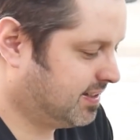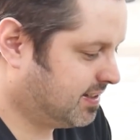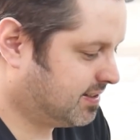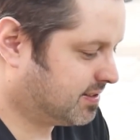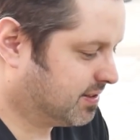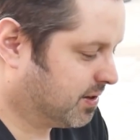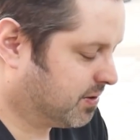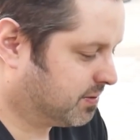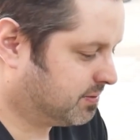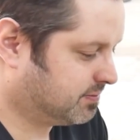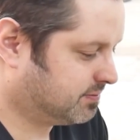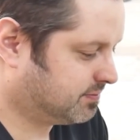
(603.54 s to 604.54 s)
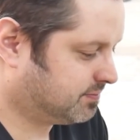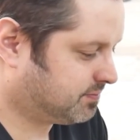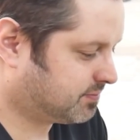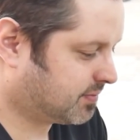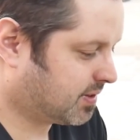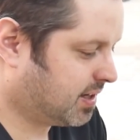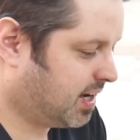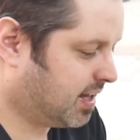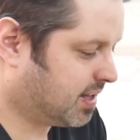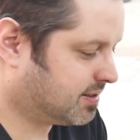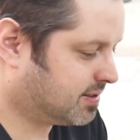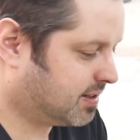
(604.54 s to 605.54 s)
So yeah,
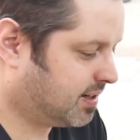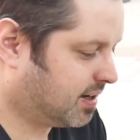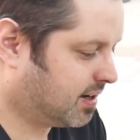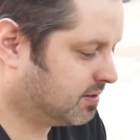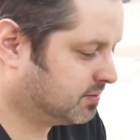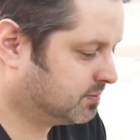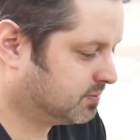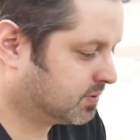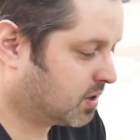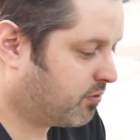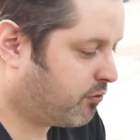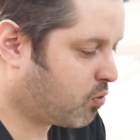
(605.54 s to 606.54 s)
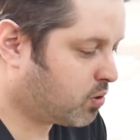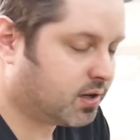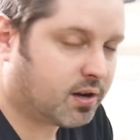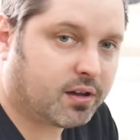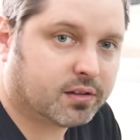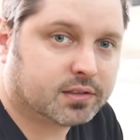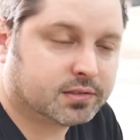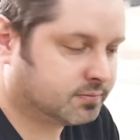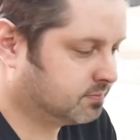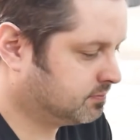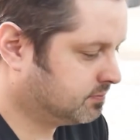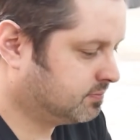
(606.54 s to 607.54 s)
that's a $40
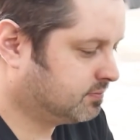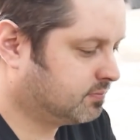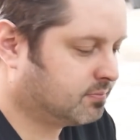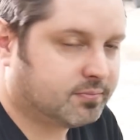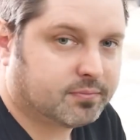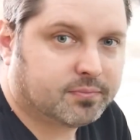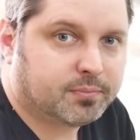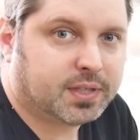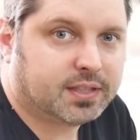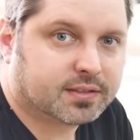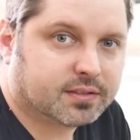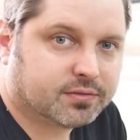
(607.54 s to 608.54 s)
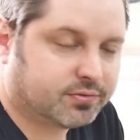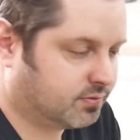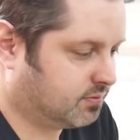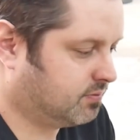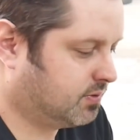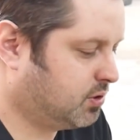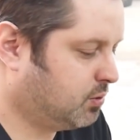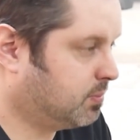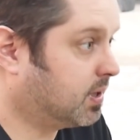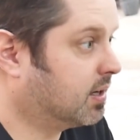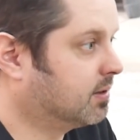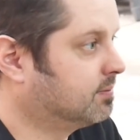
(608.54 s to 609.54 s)
piece of tube
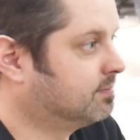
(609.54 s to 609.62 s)
there.